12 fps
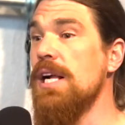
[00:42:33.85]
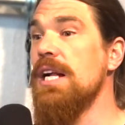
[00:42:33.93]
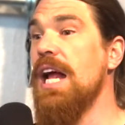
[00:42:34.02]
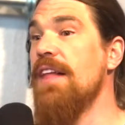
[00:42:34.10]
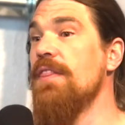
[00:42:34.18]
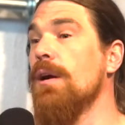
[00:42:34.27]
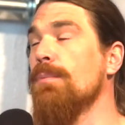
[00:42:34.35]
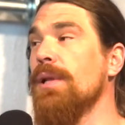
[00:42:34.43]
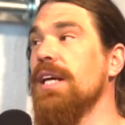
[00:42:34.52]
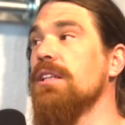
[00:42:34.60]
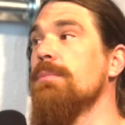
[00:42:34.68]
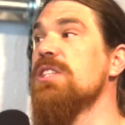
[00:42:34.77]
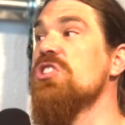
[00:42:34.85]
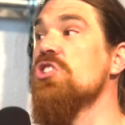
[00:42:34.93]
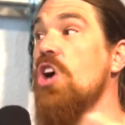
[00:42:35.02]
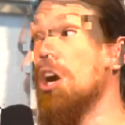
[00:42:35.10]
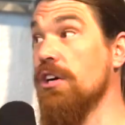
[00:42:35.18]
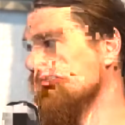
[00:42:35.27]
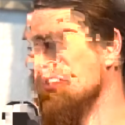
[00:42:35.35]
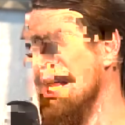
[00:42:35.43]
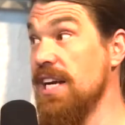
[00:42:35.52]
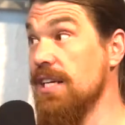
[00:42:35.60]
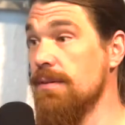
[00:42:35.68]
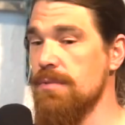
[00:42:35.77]
and they're playing them in soccer
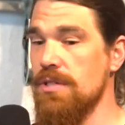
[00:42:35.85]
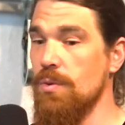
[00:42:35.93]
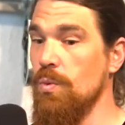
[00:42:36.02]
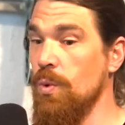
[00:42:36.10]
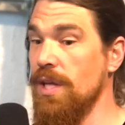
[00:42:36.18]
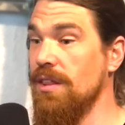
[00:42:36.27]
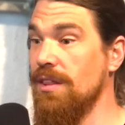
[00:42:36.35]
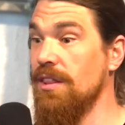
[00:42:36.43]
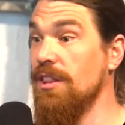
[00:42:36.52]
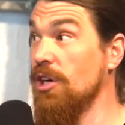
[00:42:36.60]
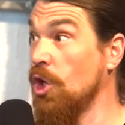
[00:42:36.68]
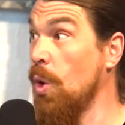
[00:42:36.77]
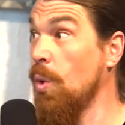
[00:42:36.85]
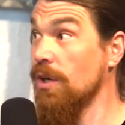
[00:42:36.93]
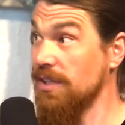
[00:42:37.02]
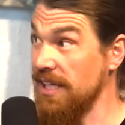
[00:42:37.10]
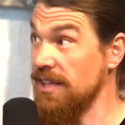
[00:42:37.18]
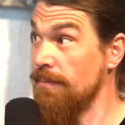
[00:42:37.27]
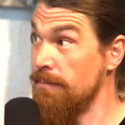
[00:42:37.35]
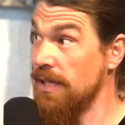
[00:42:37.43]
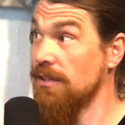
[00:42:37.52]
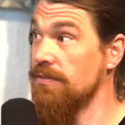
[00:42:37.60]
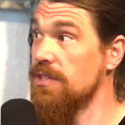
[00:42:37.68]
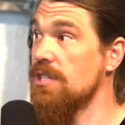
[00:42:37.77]
stadiums with the court in the middle
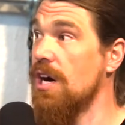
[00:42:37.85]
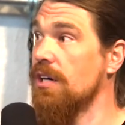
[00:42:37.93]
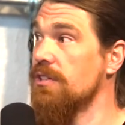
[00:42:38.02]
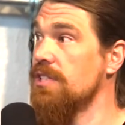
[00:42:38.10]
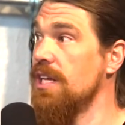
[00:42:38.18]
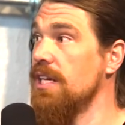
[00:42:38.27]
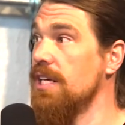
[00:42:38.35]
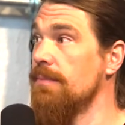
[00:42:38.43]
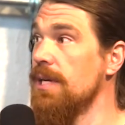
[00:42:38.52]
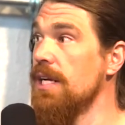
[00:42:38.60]
of the soccer stadium.